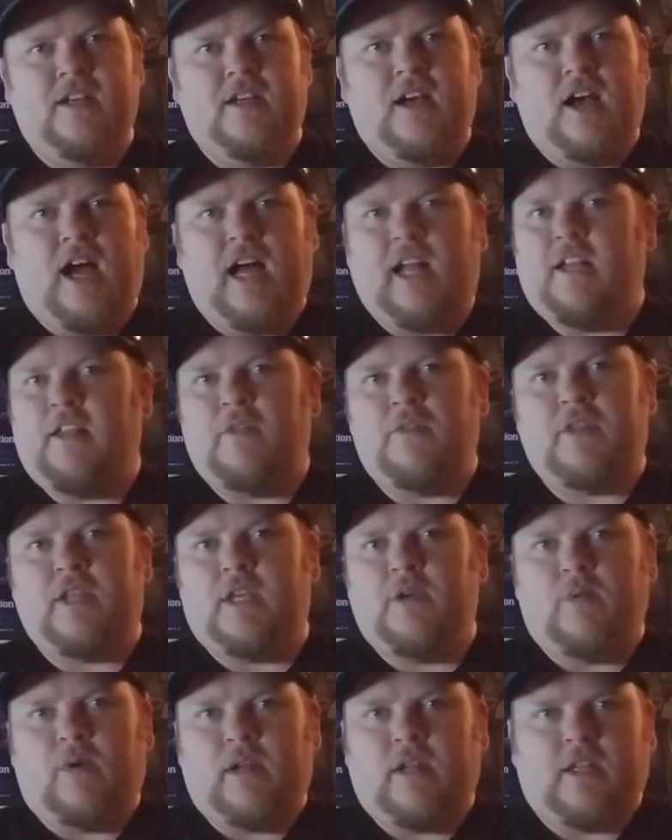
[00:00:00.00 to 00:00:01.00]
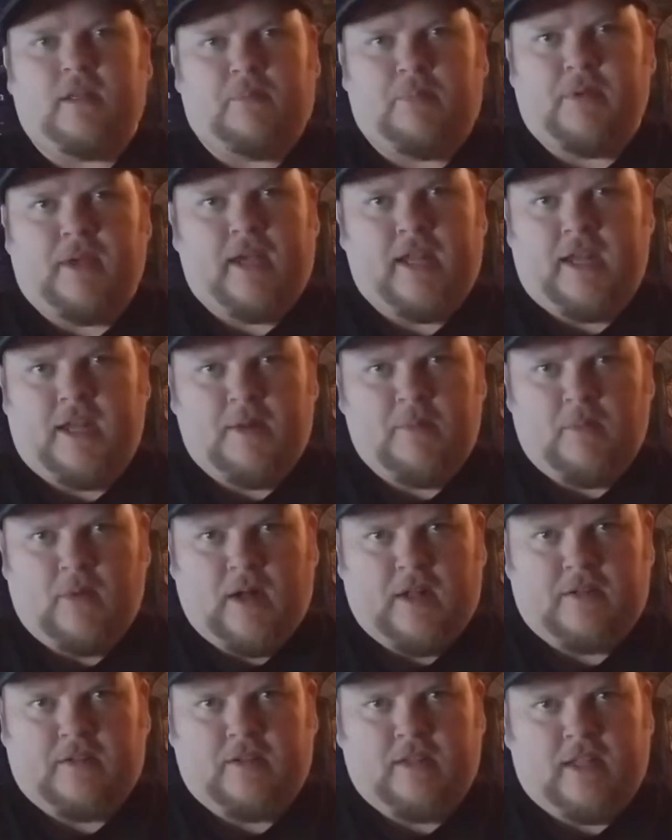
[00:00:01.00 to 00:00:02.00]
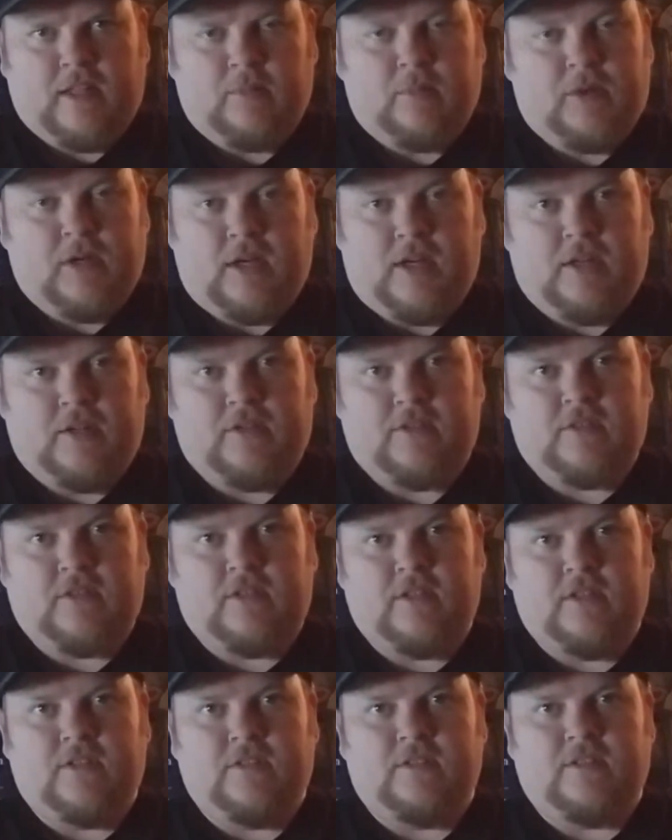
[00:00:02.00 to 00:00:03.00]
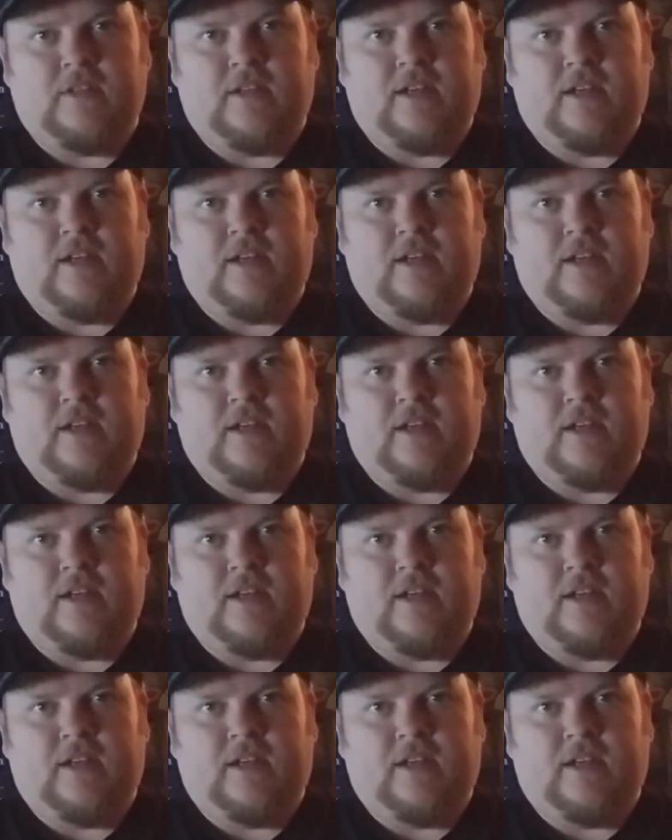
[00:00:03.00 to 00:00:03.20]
I don't even think he wanted to play it anymore after that, to be honest, because